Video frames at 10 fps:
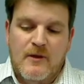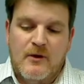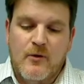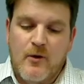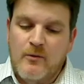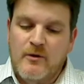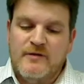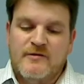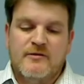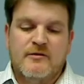court will
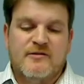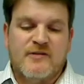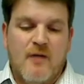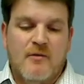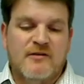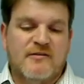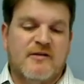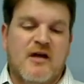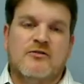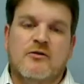issue a summons,
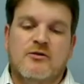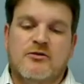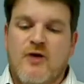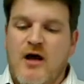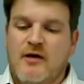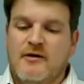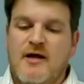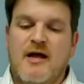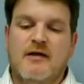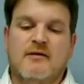schedule a trial date,